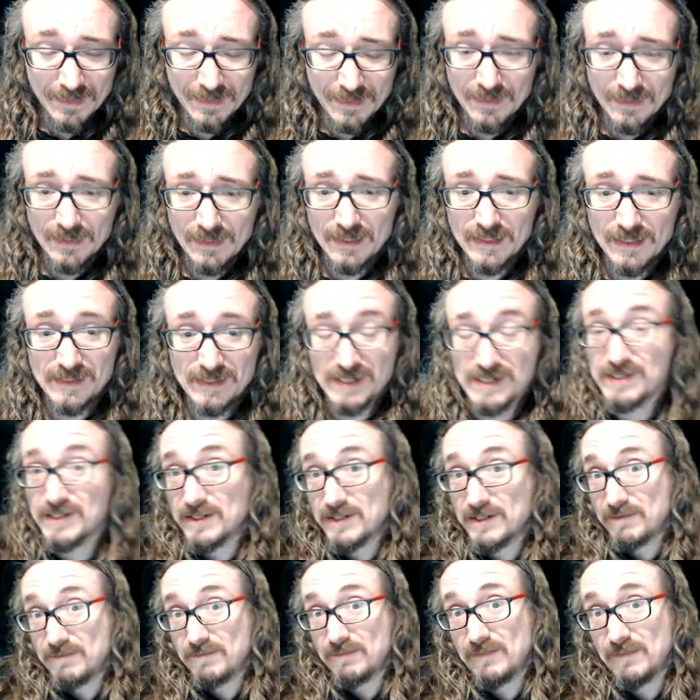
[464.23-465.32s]
and is it
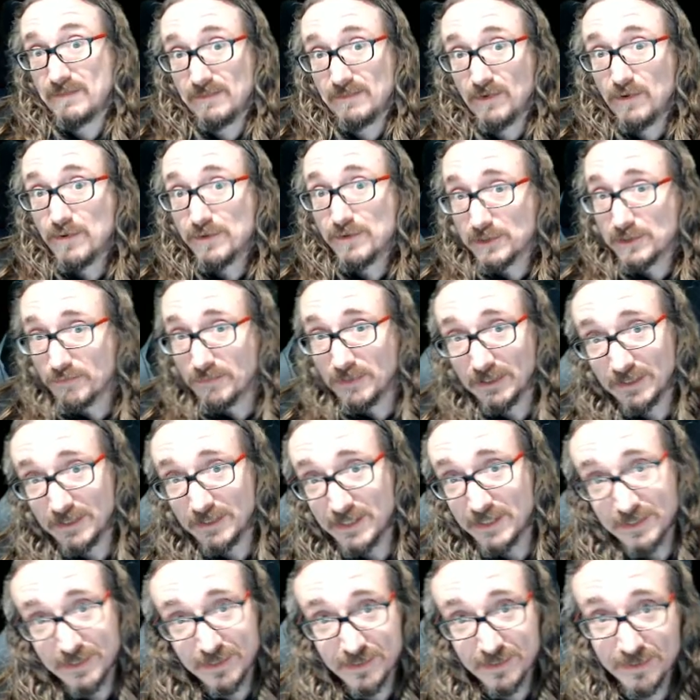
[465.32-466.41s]
ultimately
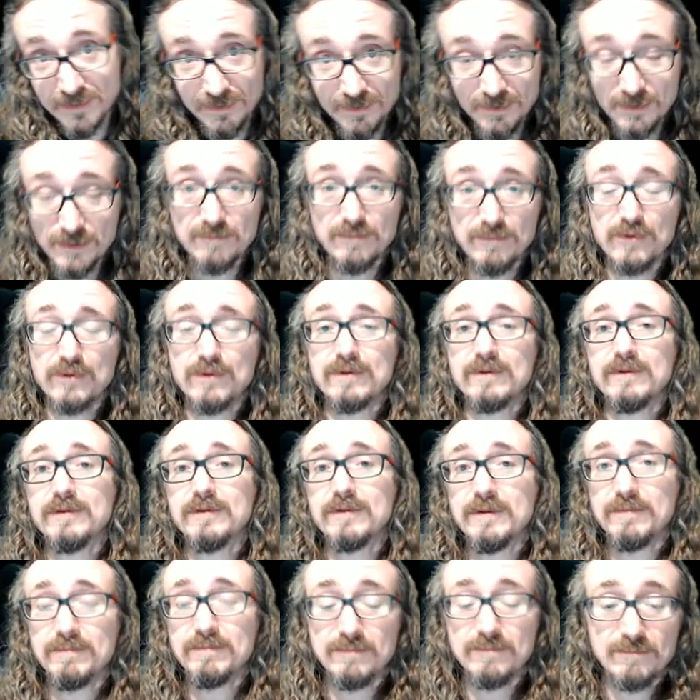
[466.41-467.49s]
is this a good moral
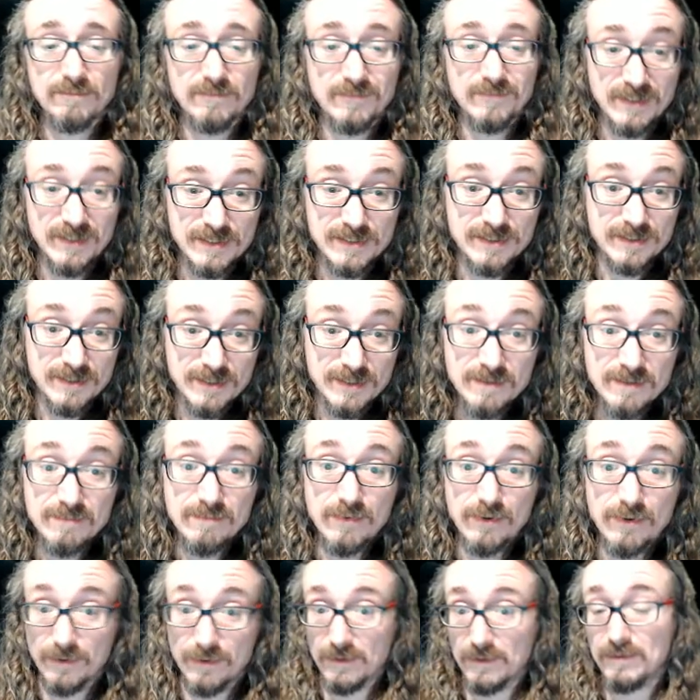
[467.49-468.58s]
or is it
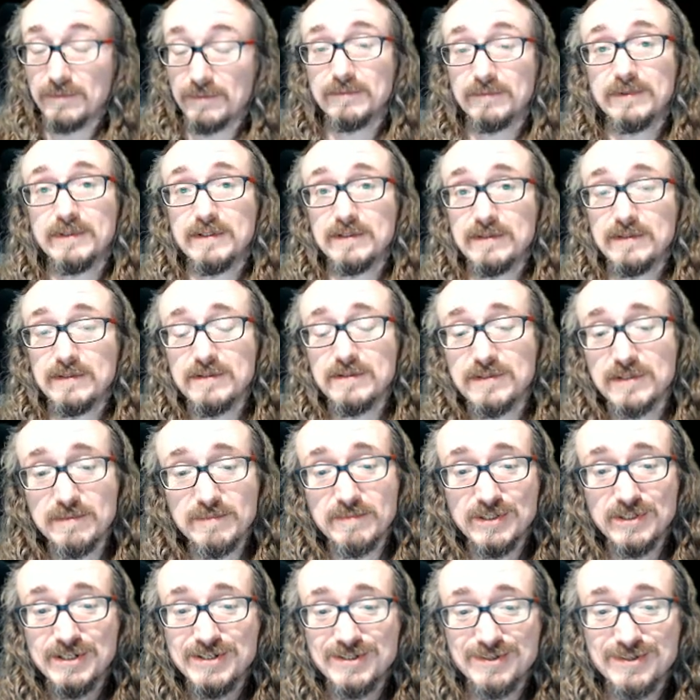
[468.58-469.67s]
immoral? You know, you know some
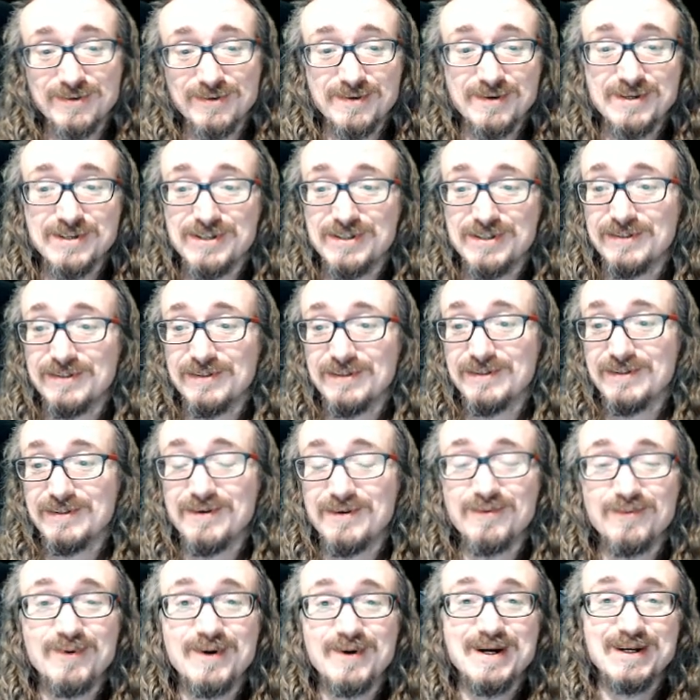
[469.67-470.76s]
of these stories you, you
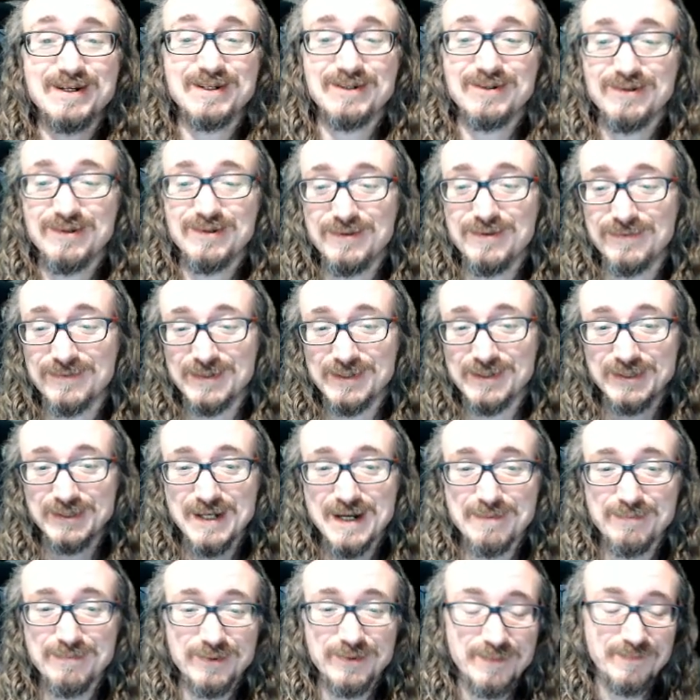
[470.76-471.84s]
don't want to. For
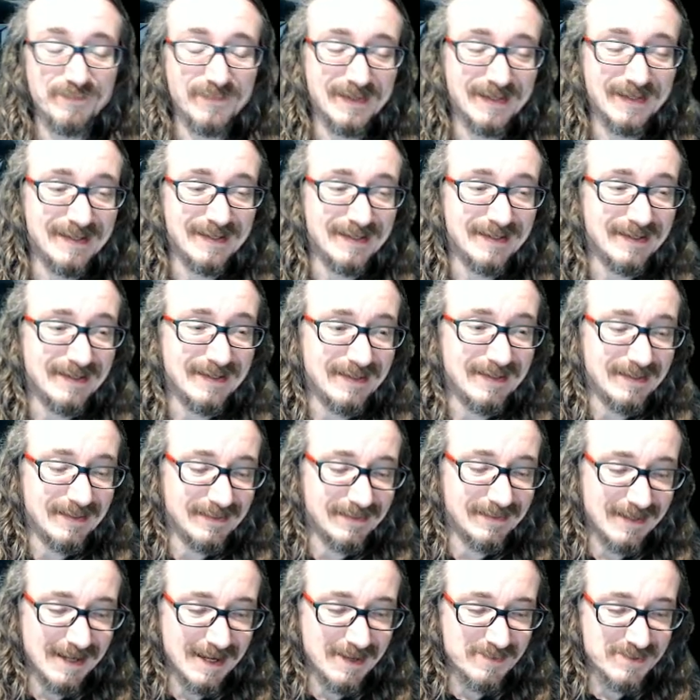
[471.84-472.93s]
example, you
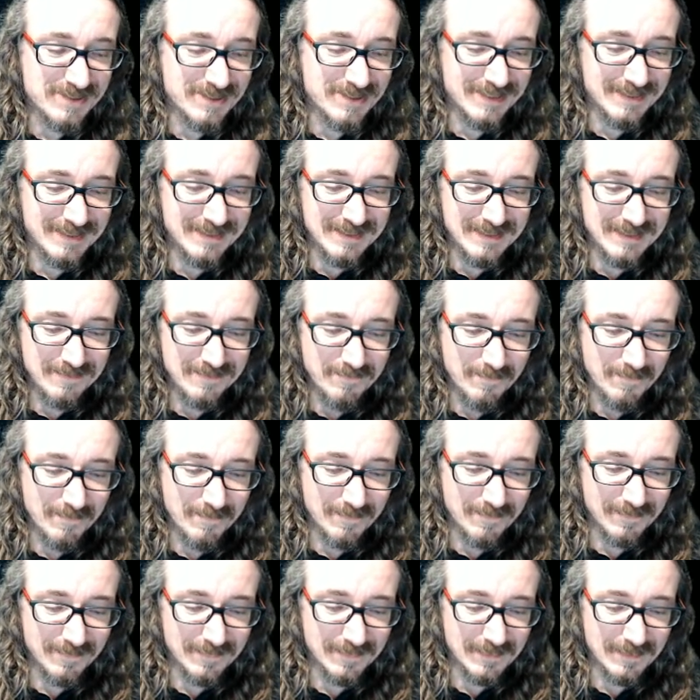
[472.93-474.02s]
uh, know, I was thinking
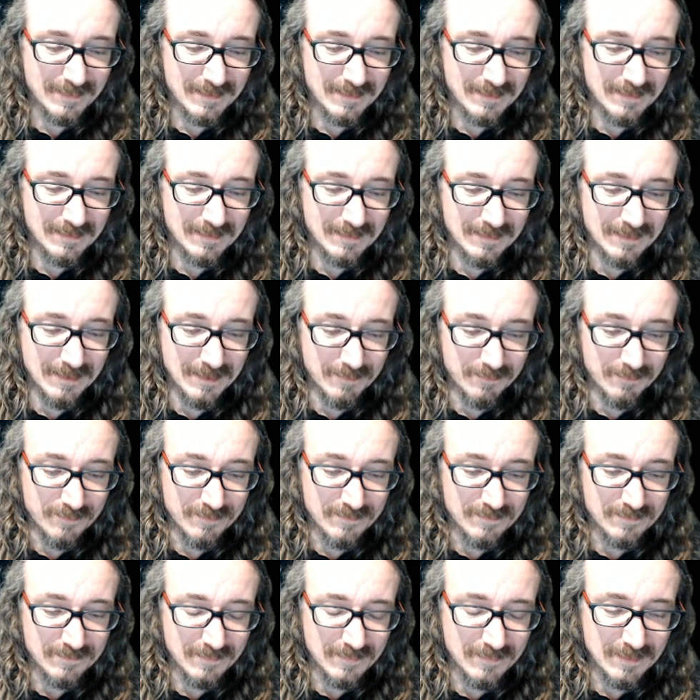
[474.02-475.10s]
um,
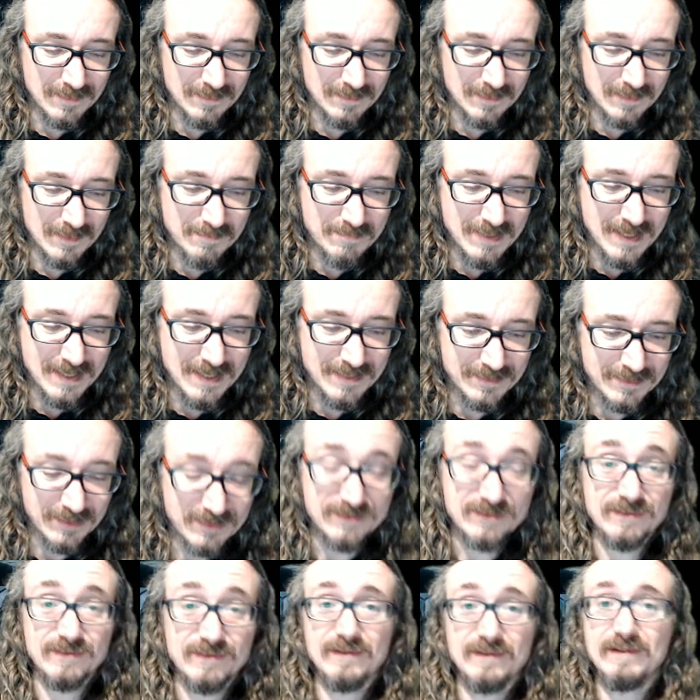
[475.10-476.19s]
about the
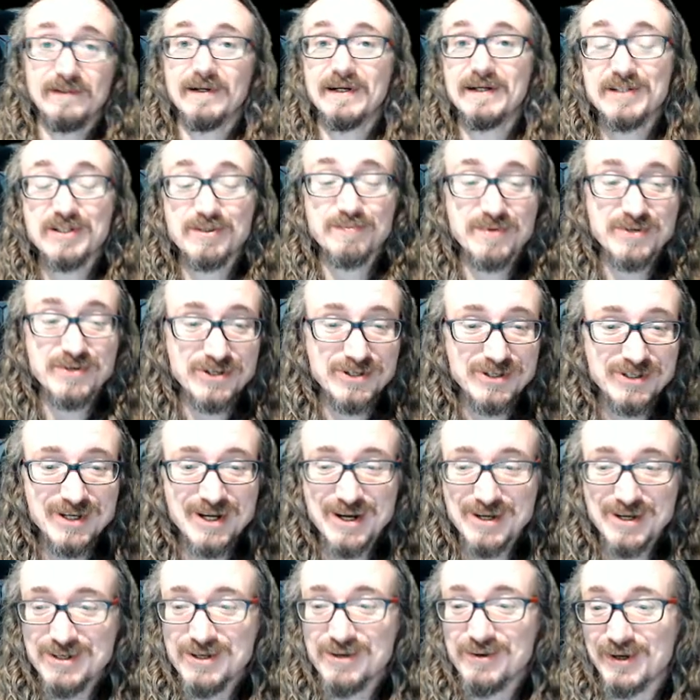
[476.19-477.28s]
you know I just mentioned
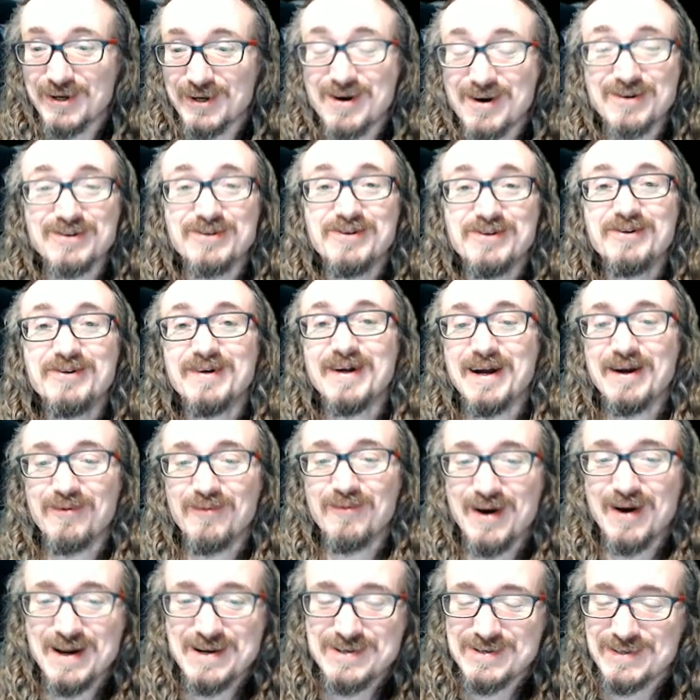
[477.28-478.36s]
GI Joe, a cartoon I
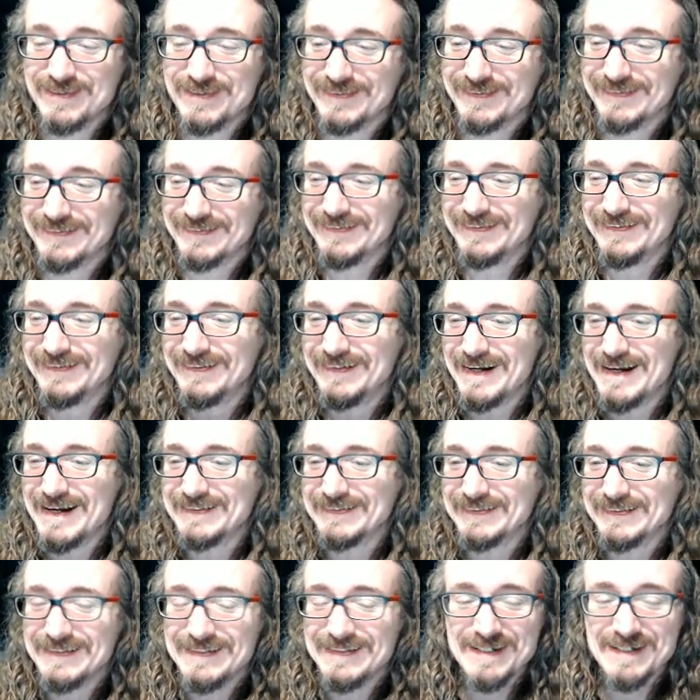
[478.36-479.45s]
watched uh, as
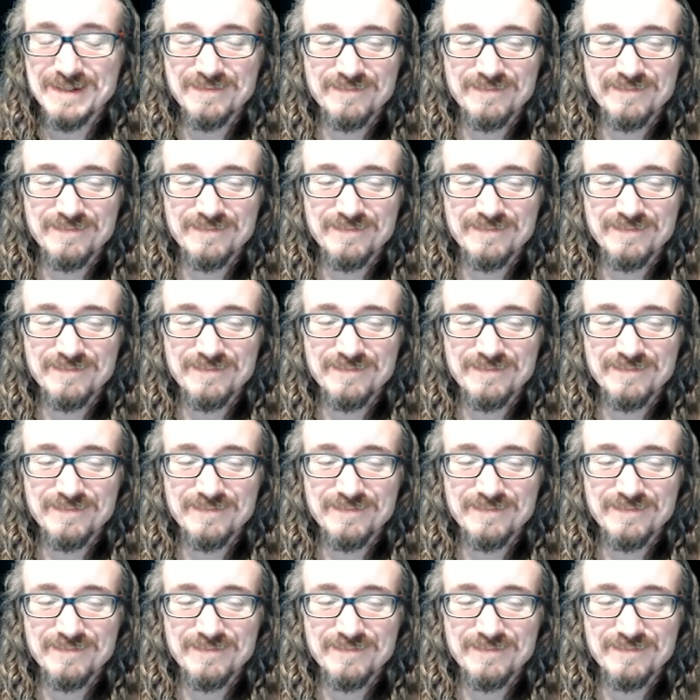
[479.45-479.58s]
a kid,